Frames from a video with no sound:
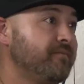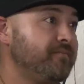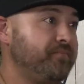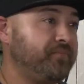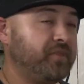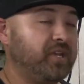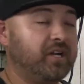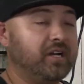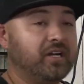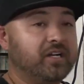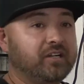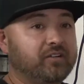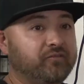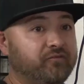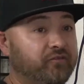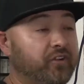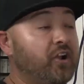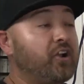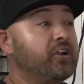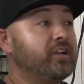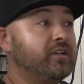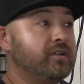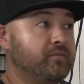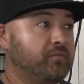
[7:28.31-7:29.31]
Uh,
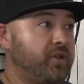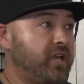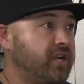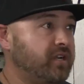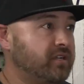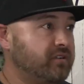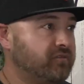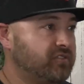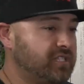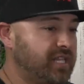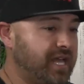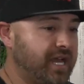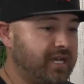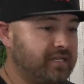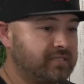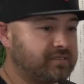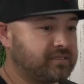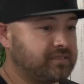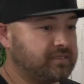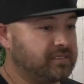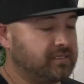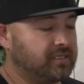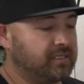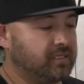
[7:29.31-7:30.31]
very competitive class.
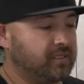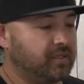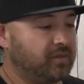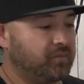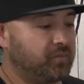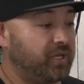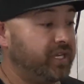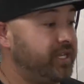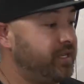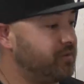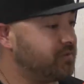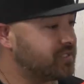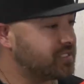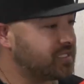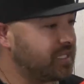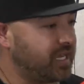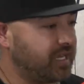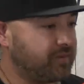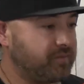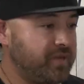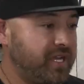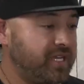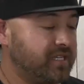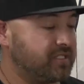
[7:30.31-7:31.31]
But he was like,
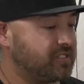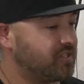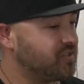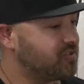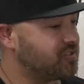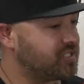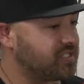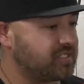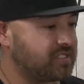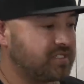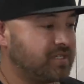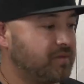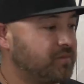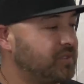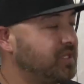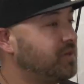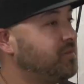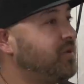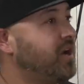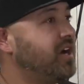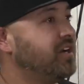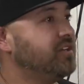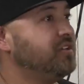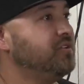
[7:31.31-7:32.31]
man, there's just something
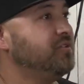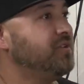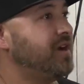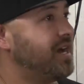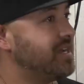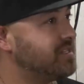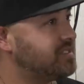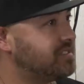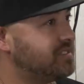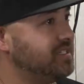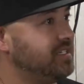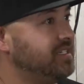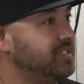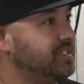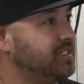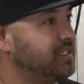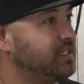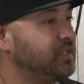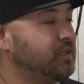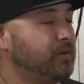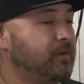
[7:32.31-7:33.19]
about you. I see it.